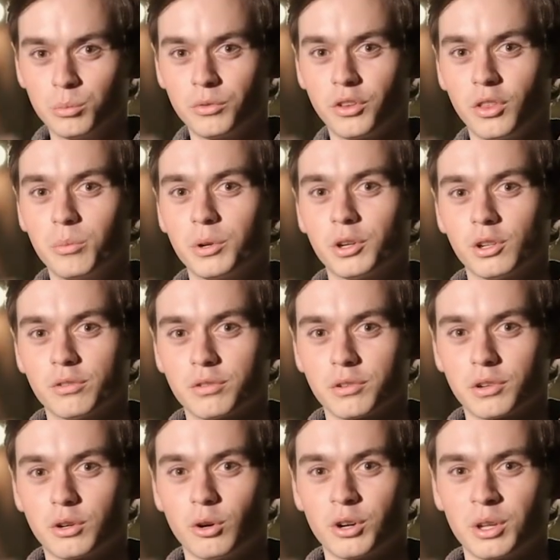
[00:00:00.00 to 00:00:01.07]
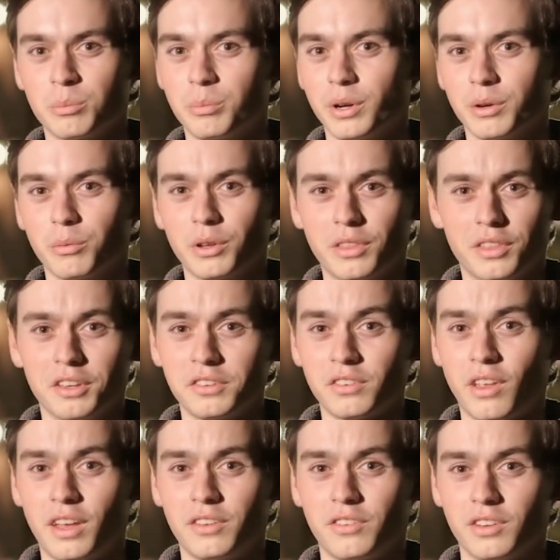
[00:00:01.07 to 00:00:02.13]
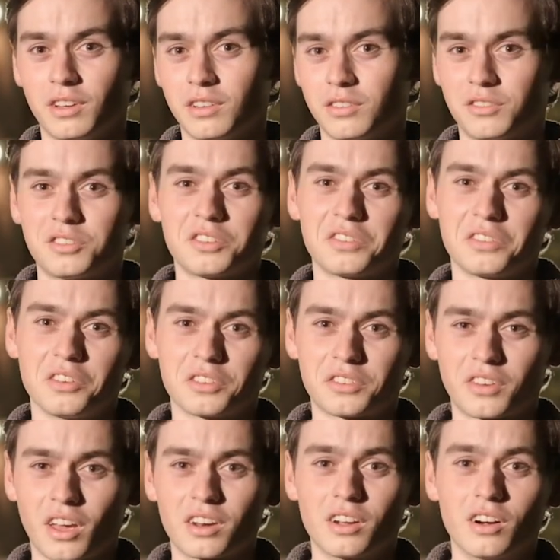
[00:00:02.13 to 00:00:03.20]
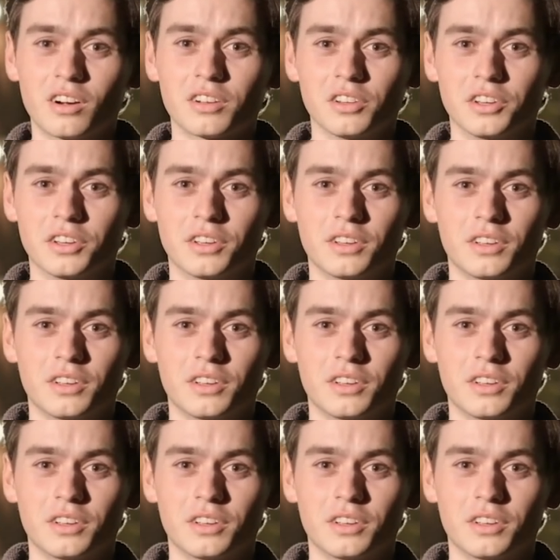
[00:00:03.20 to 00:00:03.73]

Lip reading: to the middle of a recording, but with this lens, it just looks kind of ugly.